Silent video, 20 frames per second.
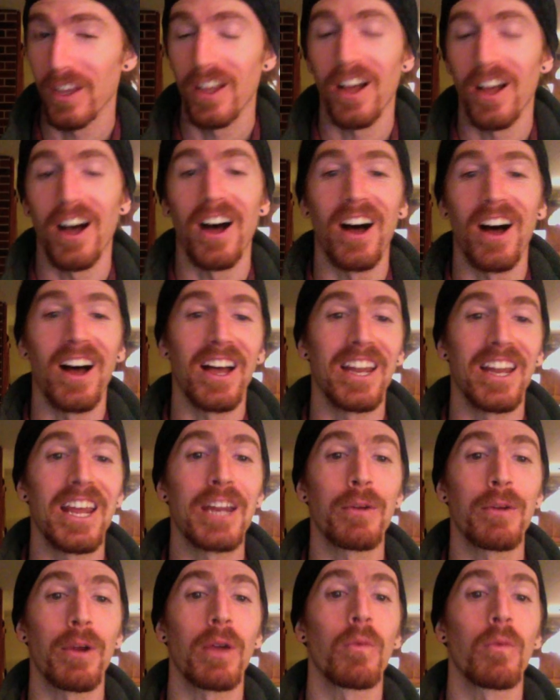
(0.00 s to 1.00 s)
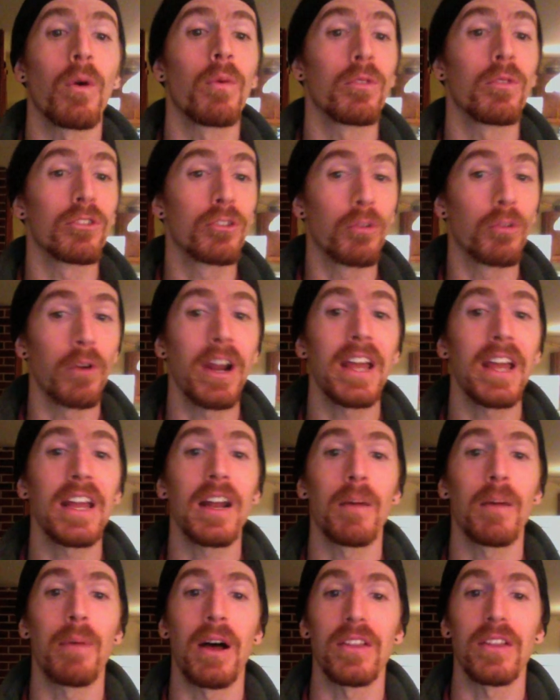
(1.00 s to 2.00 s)
At any rate, what was great
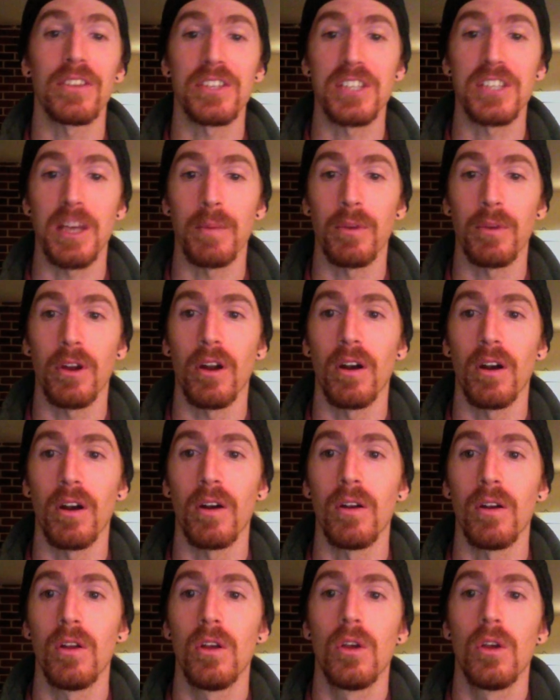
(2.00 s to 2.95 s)
about the seminar